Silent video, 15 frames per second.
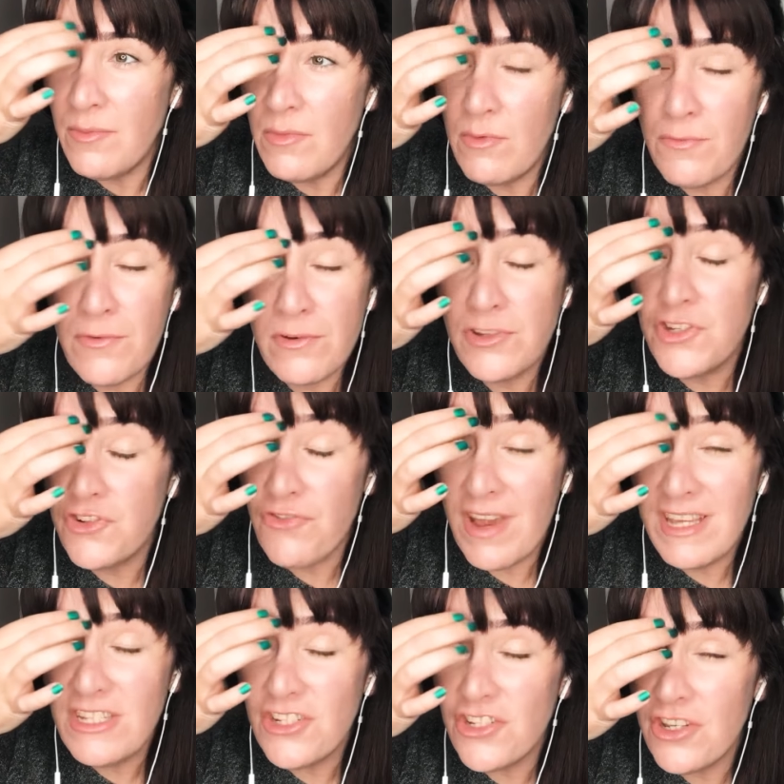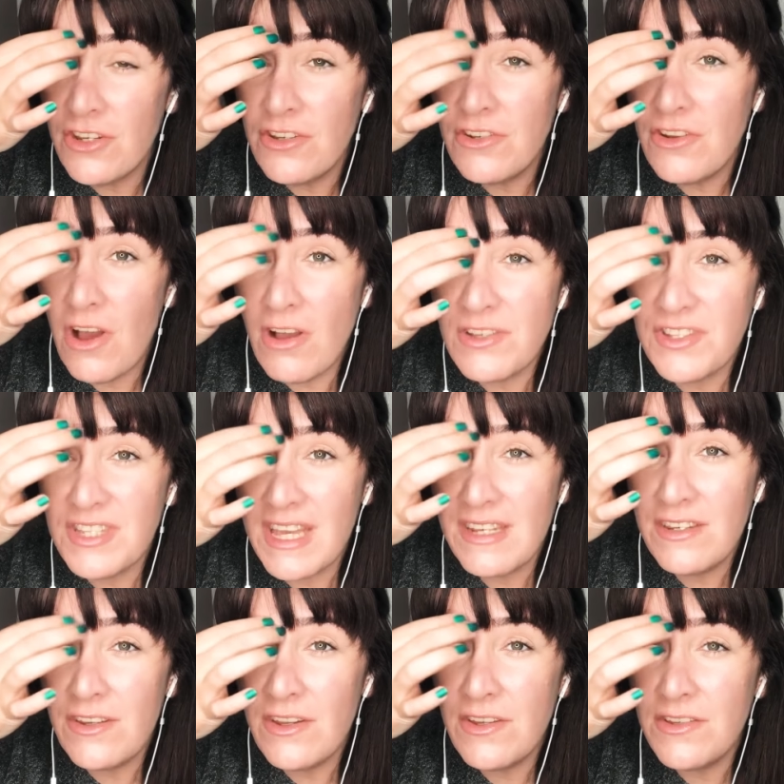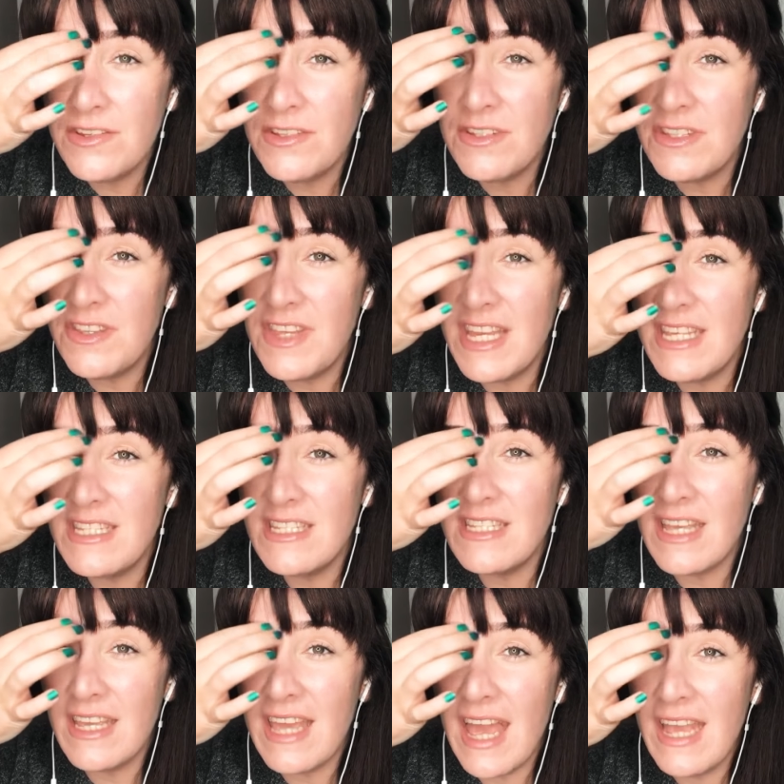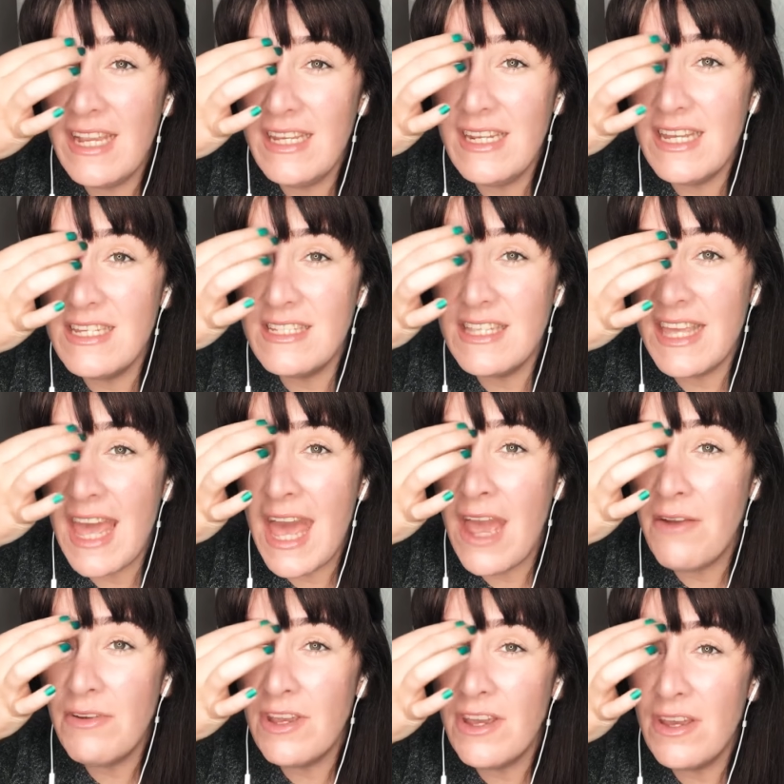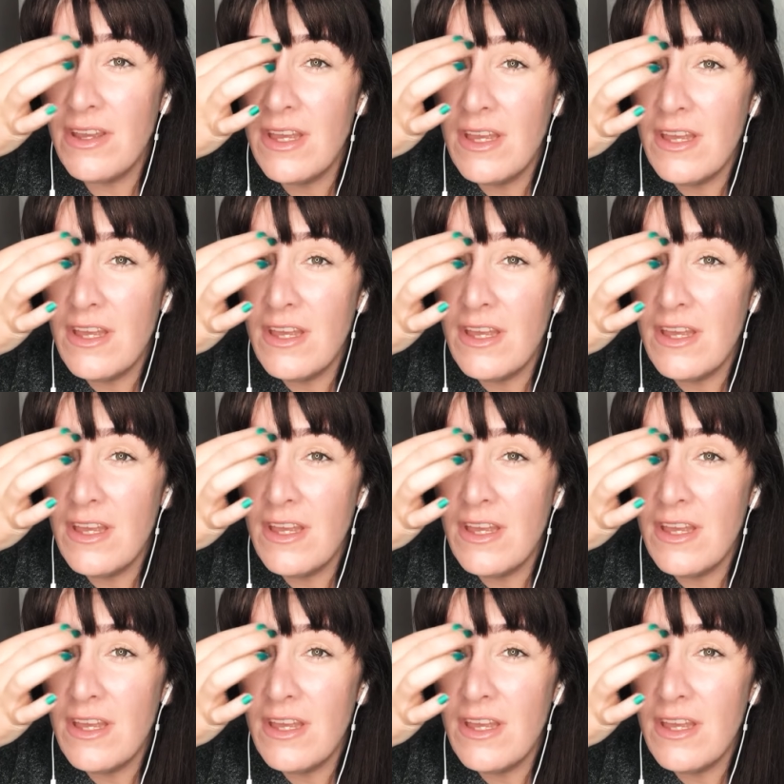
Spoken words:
frustration or sadness, this again is the area